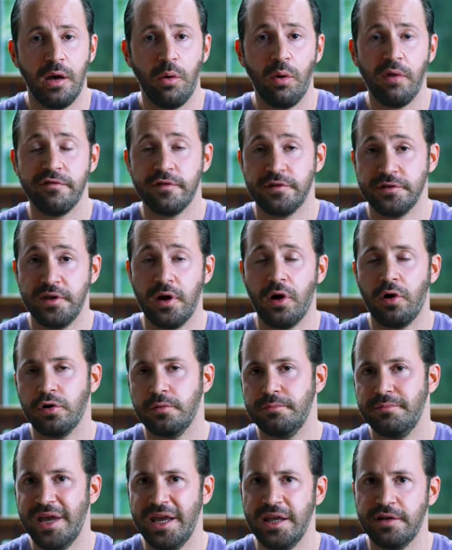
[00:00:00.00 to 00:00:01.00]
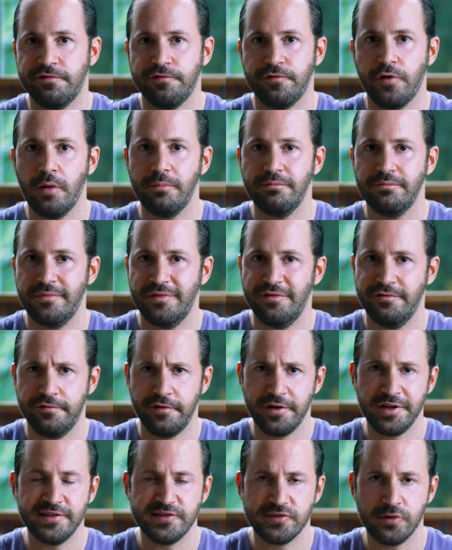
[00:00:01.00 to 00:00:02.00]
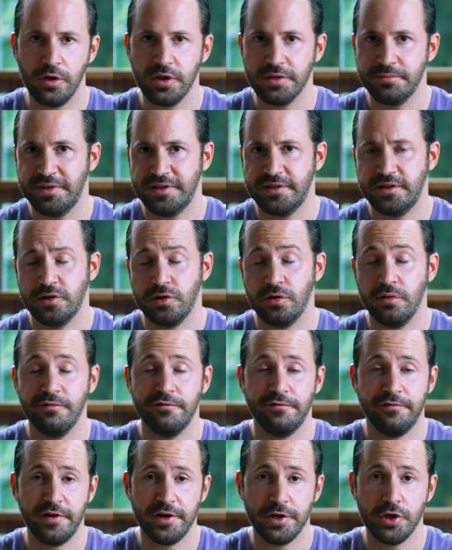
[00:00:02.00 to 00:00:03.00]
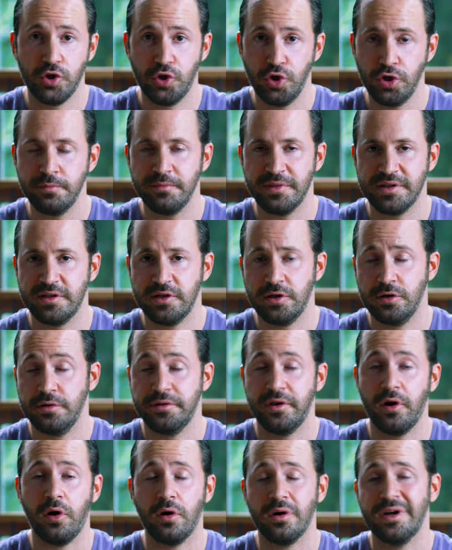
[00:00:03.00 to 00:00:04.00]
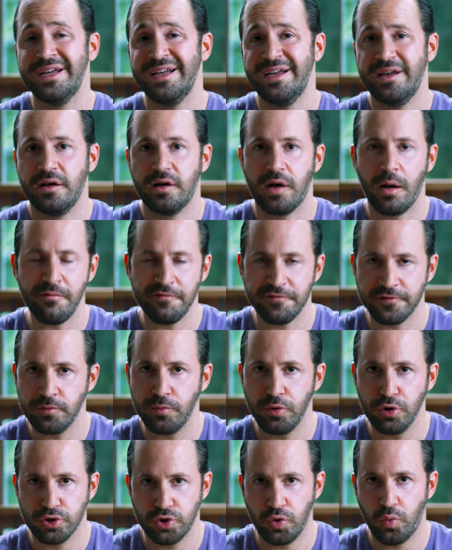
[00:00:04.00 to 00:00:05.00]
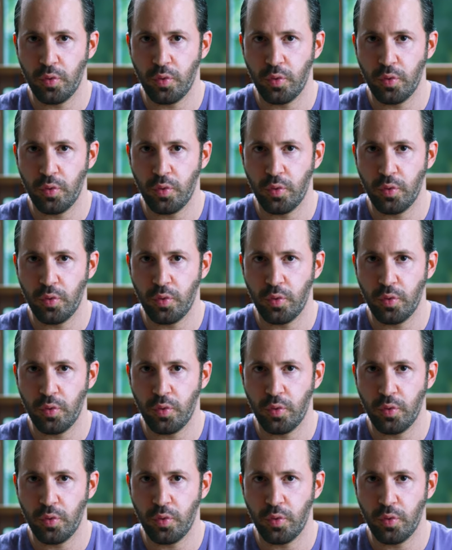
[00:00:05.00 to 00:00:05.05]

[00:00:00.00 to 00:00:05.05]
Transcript: However, they are made from very solid material, very good material. They are comfortable to